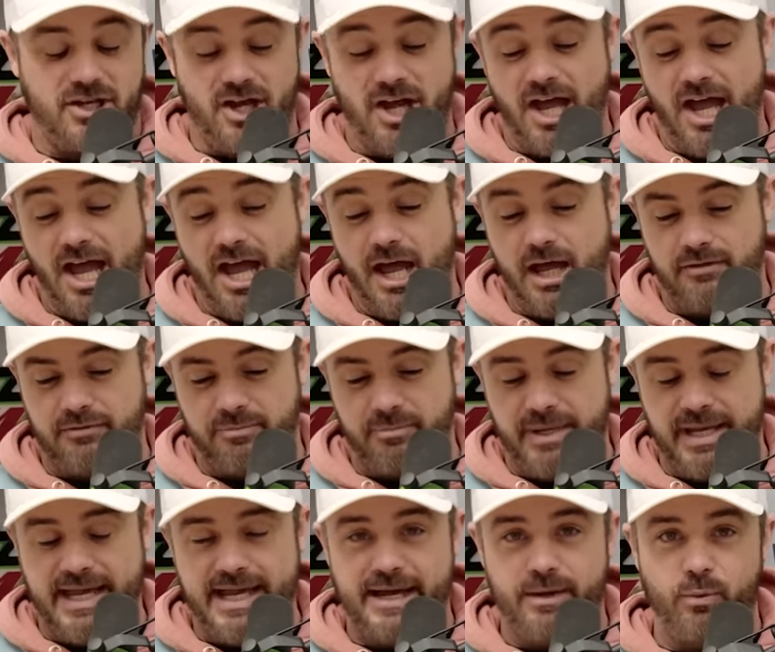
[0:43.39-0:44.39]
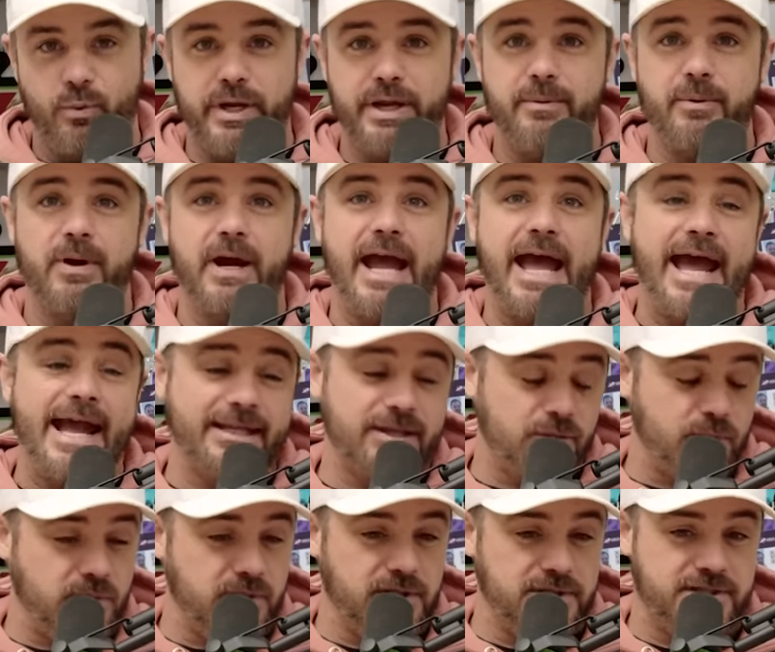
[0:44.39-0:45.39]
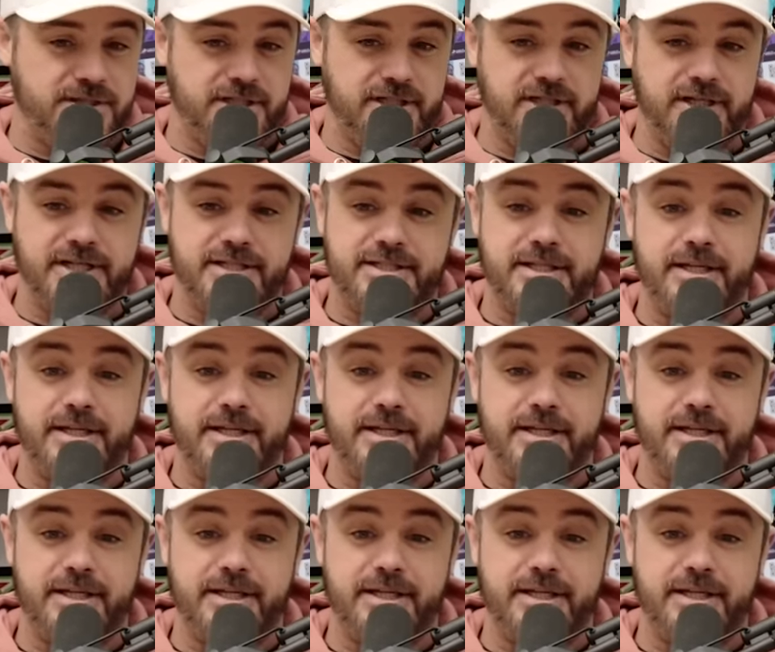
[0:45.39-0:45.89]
Tough, man. We were at the World Series,